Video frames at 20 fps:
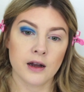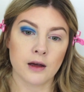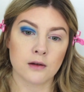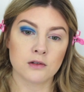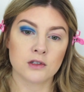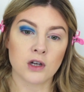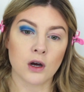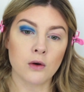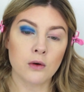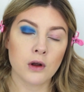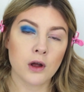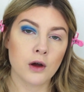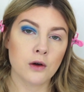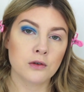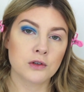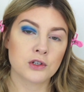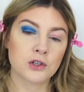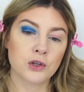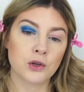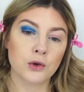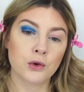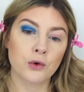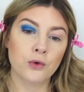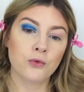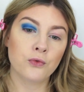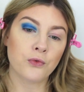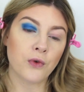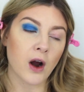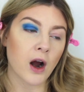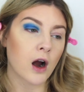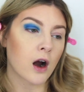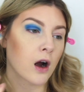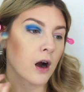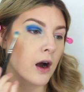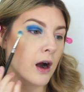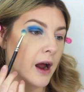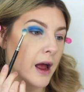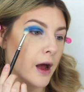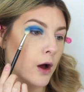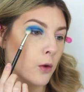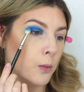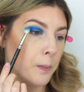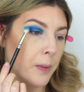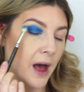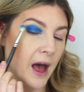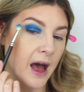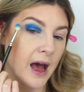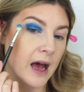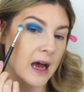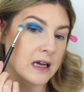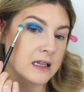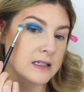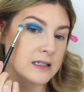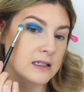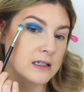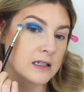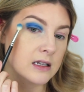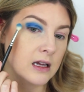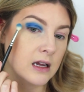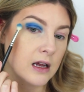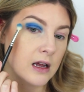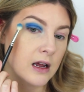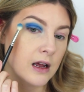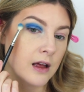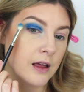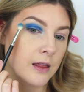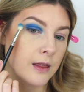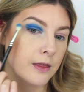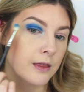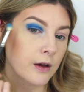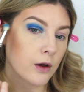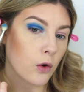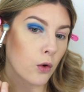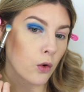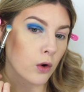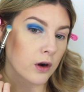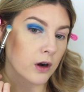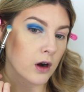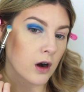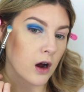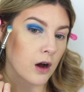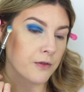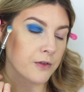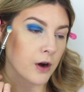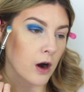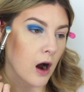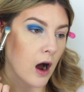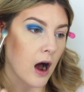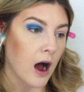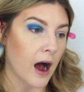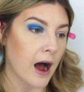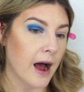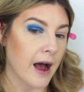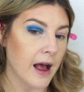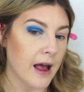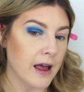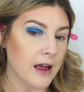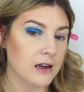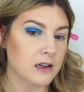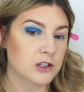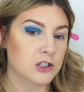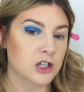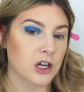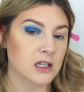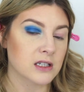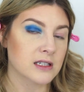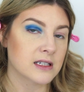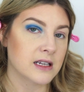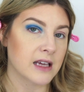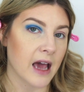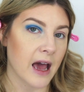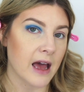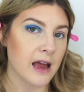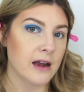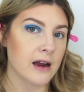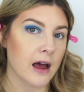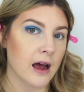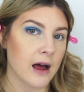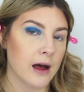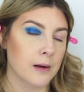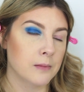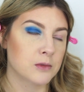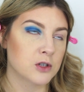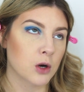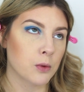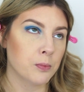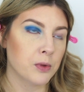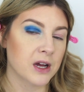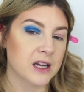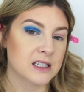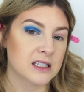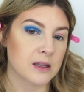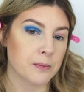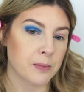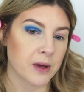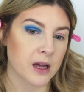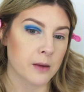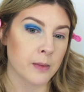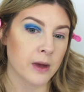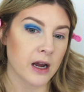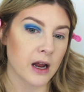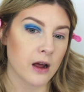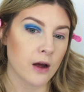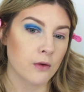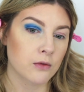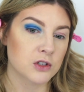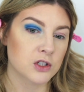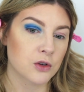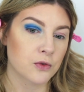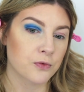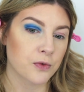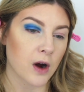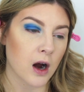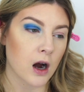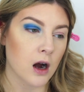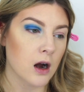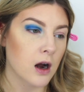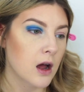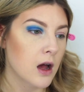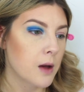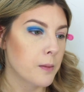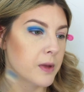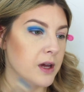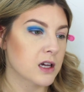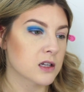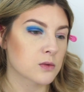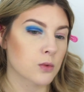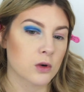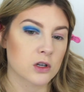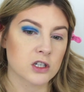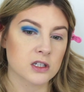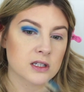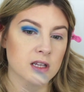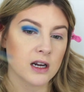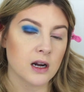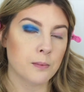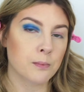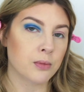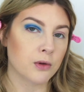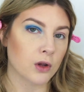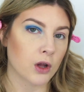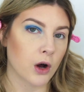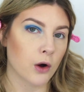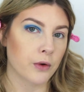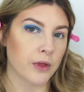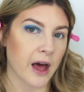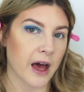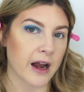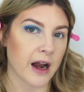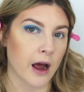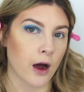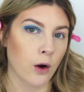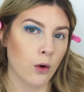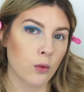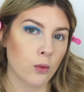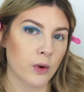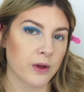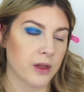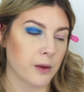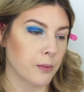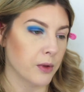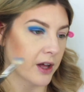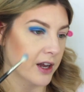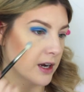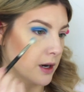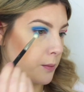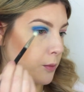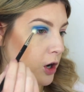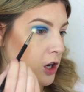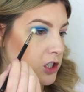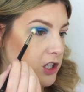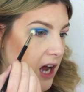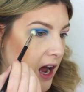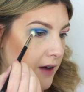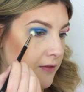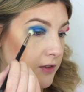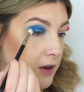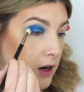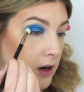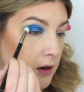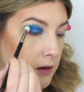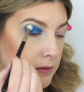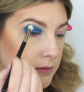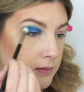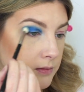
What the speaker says: Now don't go too far out past the corner of your eye just yet. Don't place the pigment out too far because we're just going to blow that out with a blending brush after.